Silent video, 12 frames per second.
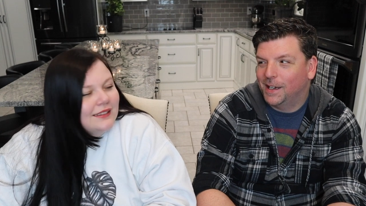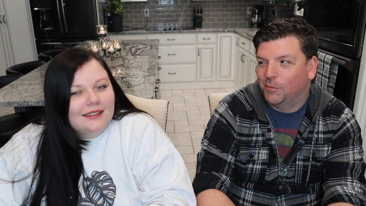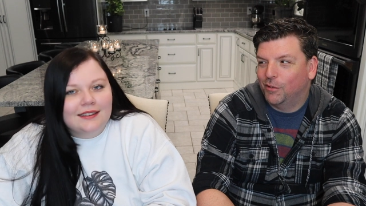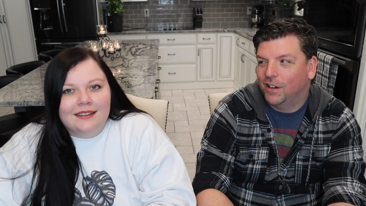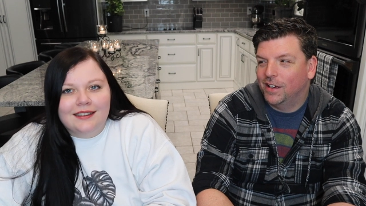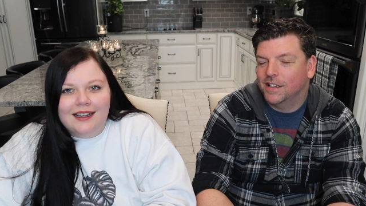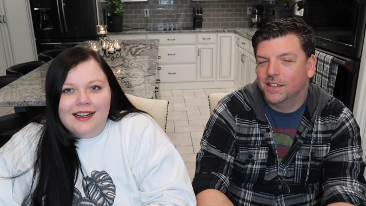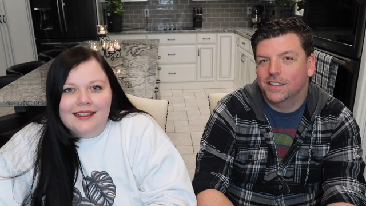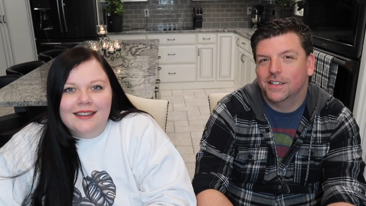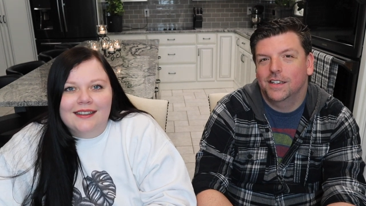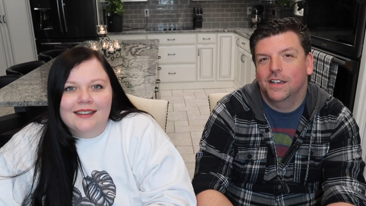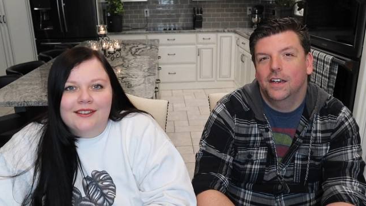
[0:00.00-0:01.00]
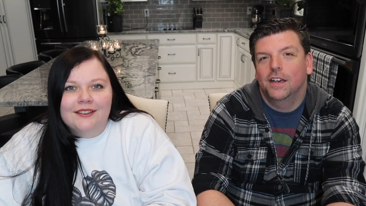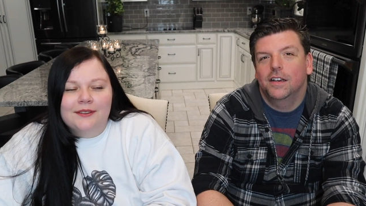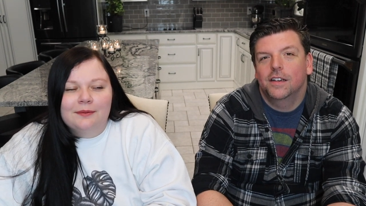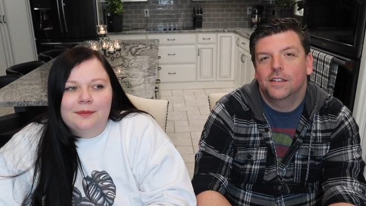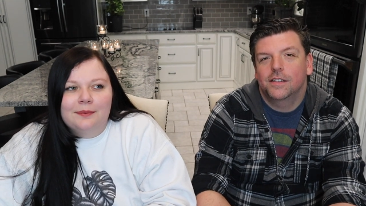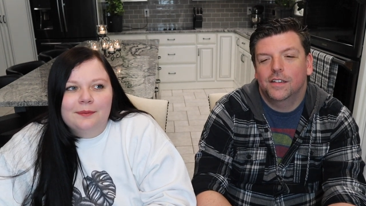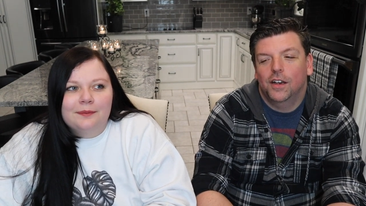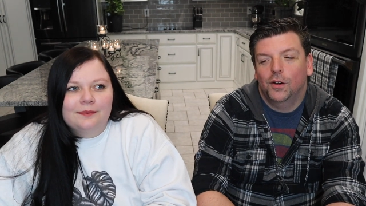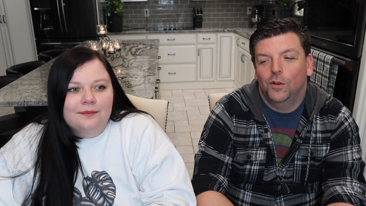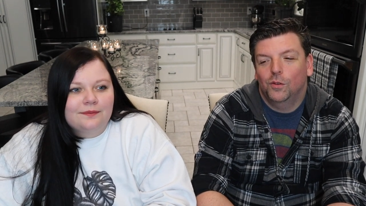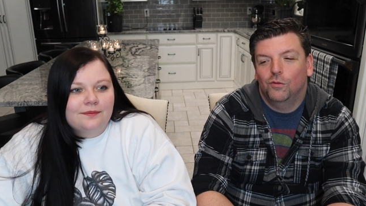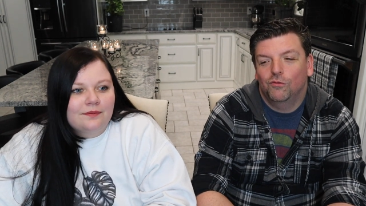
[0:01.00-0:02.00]
Speaker 1: that price. I know.
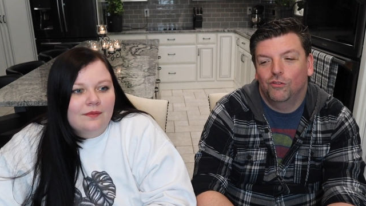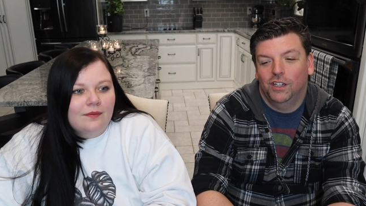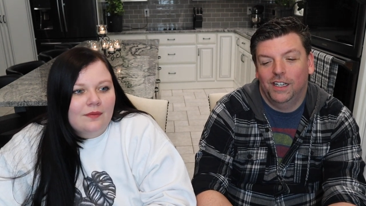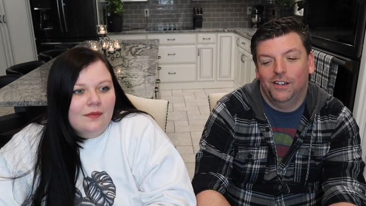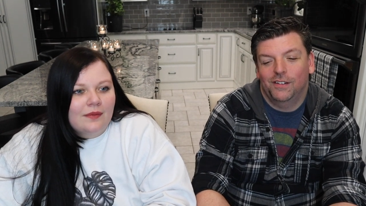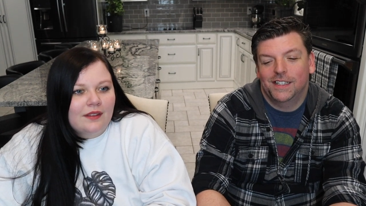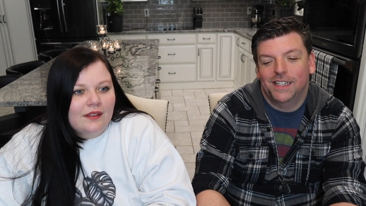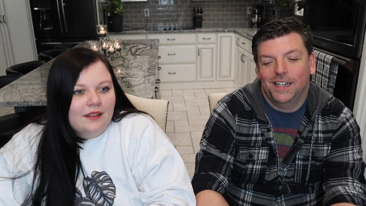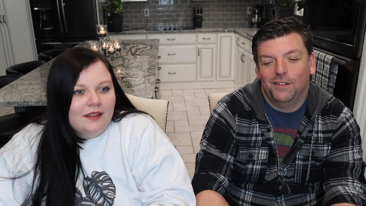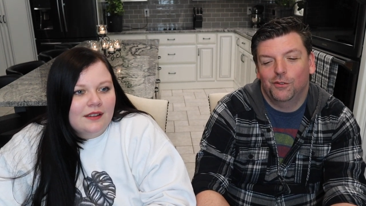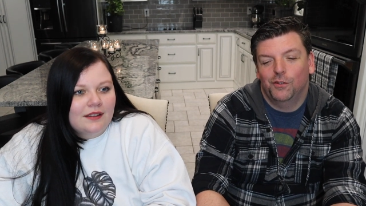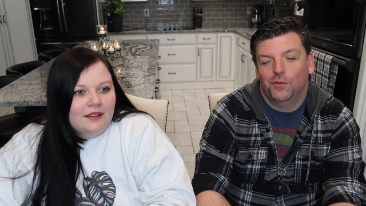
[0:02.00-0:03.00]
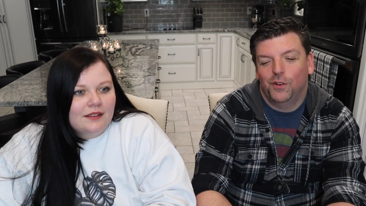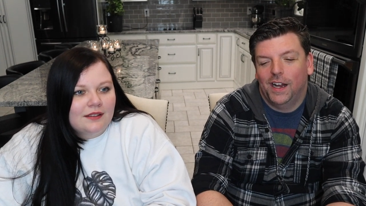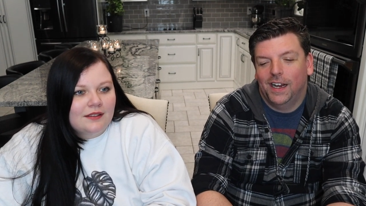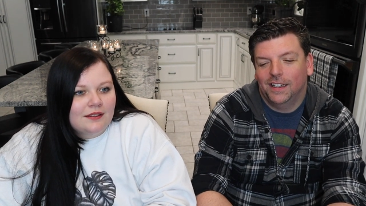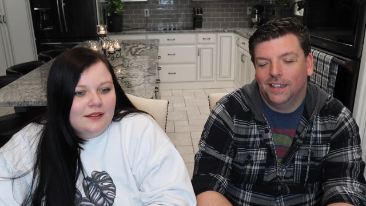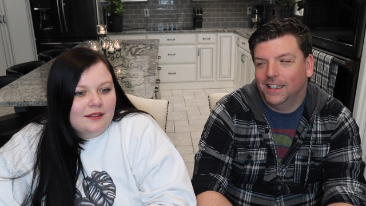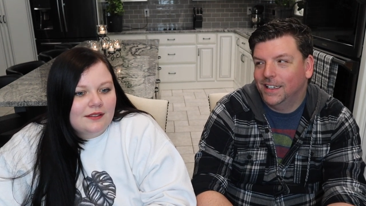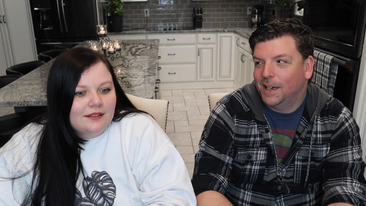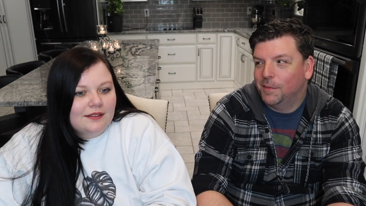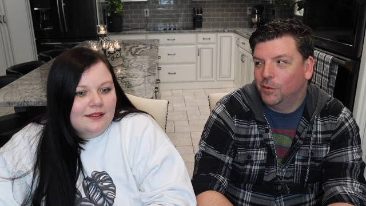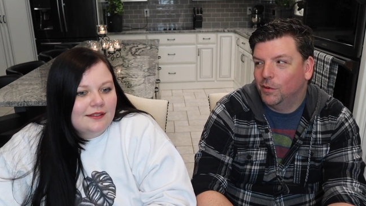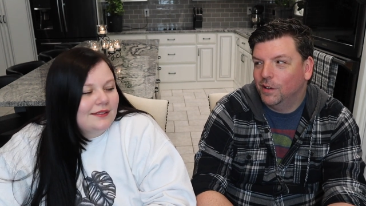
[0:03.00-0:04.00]
So really, there isn't any room for haggling in
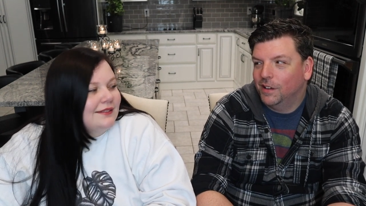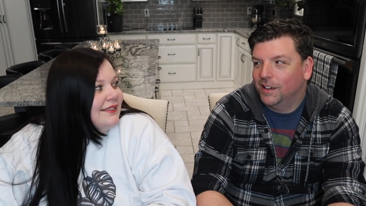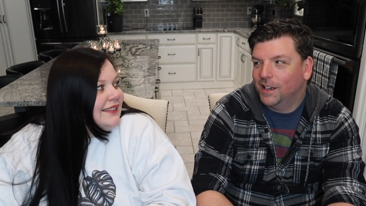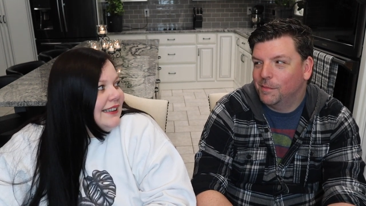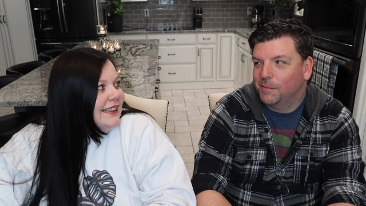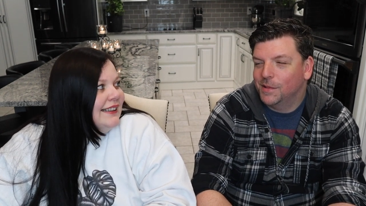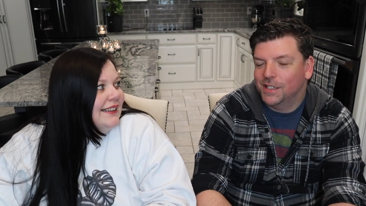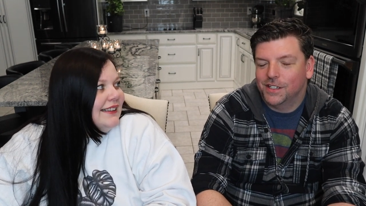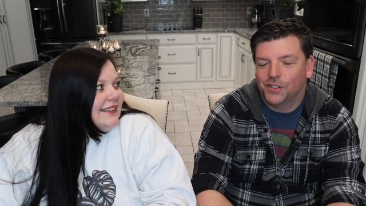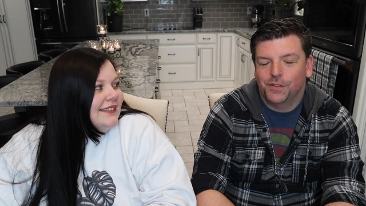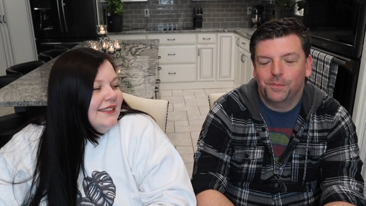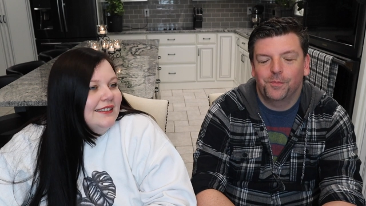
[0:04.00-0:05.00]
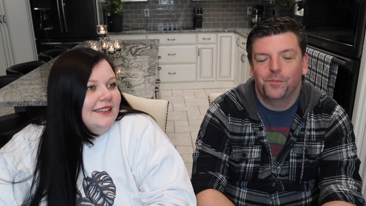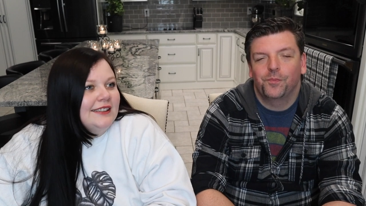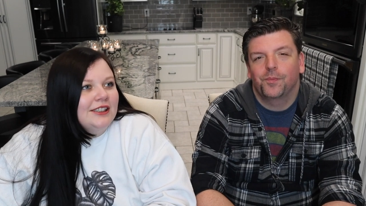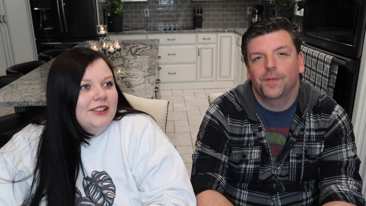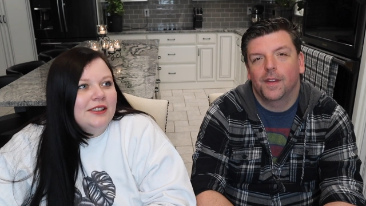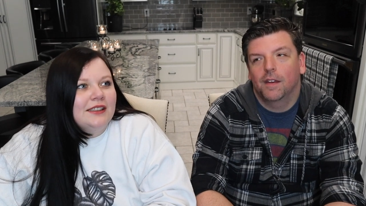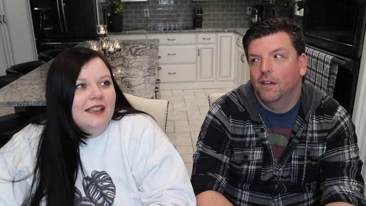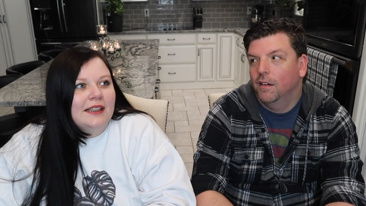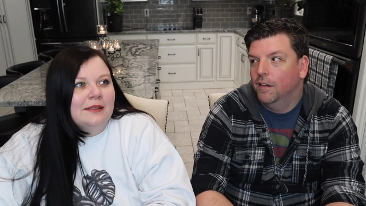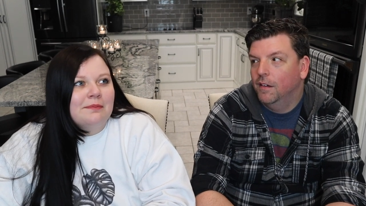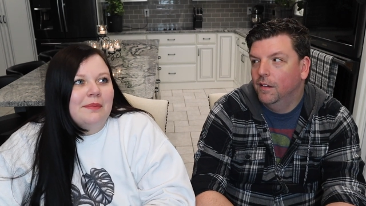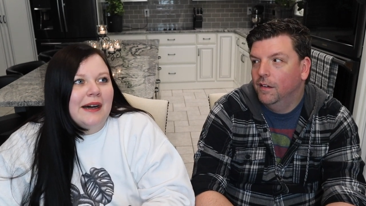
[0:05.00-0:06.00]
that point. In that yeah, position.
Speaker 2: it's usually
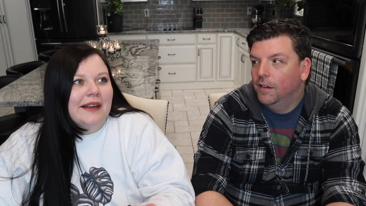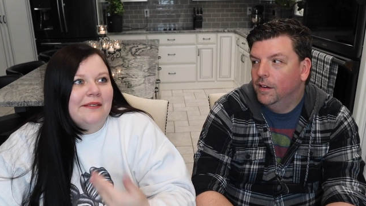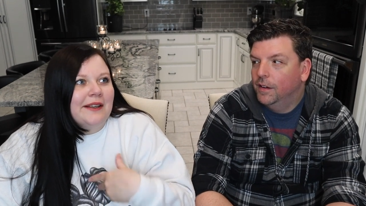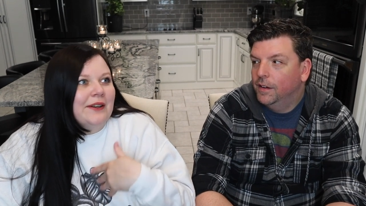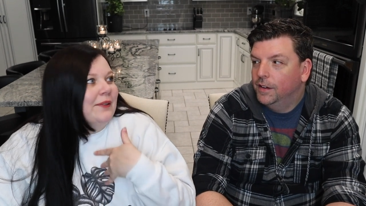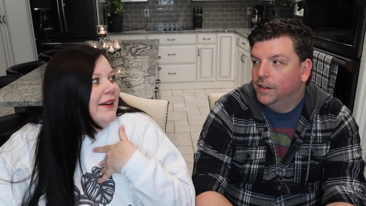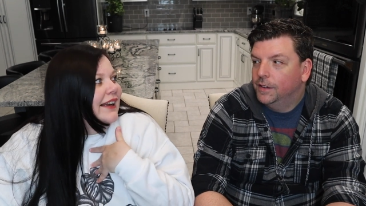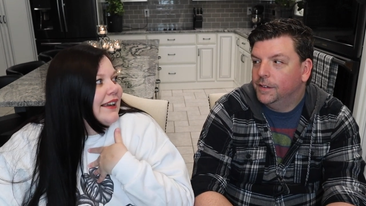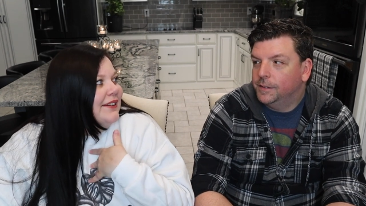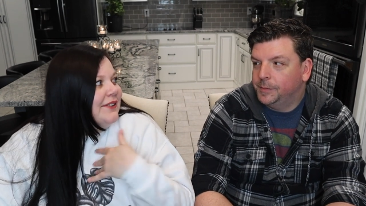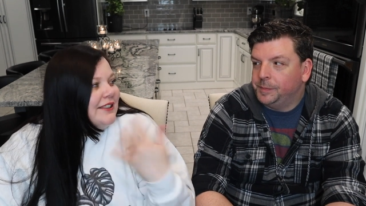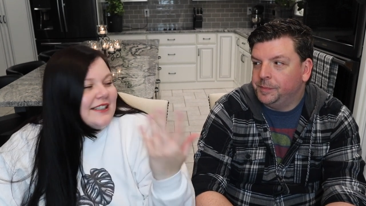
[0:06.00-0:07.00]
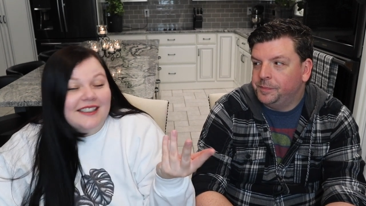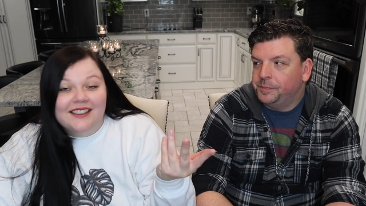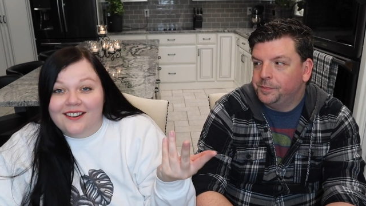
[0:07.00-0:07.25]
like buy right away or it's